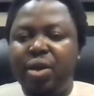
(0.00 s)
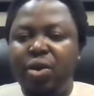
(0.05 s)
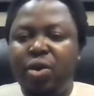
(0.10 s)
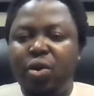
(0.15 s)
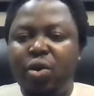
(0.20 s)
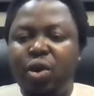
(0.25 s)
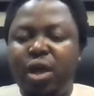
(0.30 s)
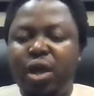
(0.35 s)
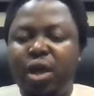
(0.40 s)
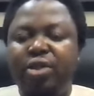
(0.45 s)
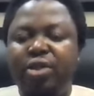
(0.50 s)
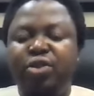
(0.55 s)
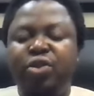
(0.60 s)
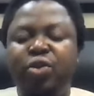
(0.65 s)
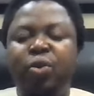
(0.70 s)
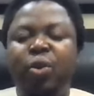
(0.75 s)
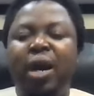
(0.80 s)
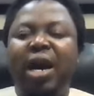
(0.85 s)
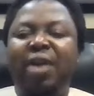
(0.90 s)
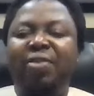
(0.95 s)
Okay,
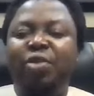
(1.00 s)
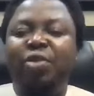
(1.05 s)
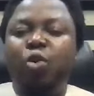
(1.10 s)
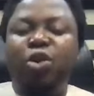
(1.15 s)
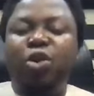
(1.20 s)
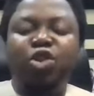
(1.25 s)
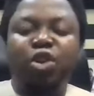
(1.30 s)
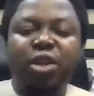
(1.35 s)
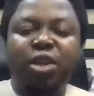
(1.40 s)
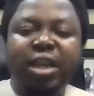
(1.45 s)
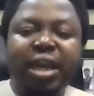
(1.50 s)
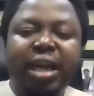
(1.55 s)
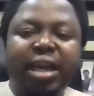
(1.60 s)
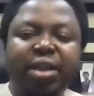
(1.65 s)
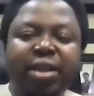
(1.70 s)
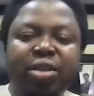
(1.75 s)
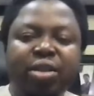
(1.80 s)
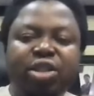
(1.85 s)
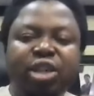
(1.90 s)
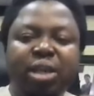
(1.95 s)
so I have a question here
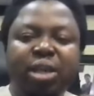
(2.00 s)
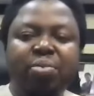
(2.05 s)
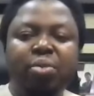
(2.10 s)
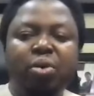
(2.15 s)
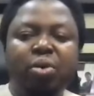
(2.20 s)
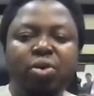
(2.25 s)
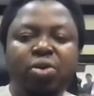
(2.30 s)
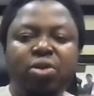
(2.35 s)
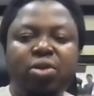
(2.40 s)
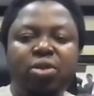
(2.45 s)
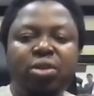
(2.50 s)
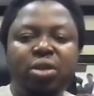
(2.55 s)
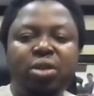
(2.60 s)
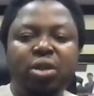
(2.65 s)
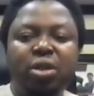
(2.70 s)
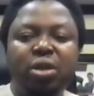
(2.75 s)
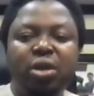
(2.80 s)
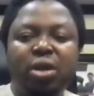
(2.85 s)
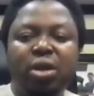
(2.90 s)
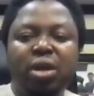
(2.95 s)
in the chat box.
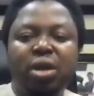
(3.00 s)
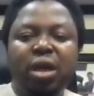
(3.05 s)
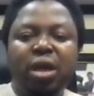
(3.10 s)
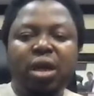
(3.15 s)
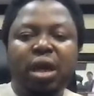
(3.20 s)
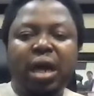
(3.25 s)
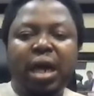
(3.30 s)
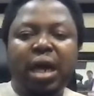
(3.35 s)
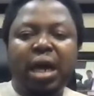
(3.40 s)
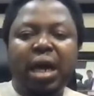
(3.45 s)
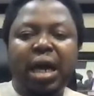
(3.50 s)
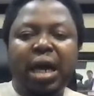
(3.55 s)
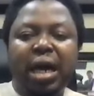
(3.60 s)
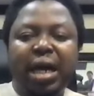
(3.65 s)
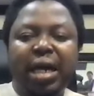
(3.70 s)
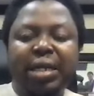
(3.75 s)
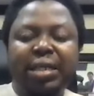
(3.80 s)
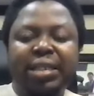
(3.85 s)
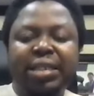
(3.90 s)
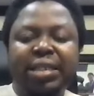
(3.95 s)
I
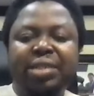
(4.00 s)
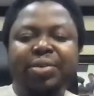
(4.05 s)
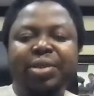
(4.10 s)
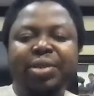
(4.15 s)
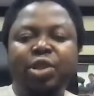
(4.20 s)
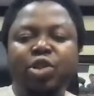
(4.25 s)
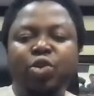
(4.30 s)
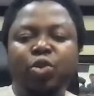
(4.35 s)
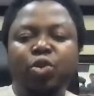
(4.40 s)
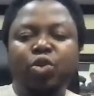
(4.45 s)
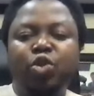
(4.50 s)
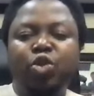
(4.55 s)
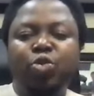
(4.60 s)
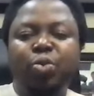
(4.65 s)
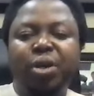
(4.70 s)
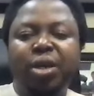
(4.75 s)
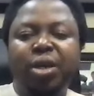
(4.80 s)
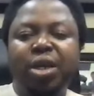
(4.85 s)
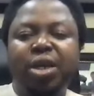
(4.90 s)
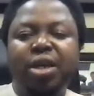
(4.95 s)
can see this person doesn't want to
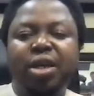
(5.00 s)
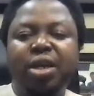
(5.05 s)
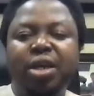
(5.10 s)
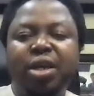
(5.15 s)
speak.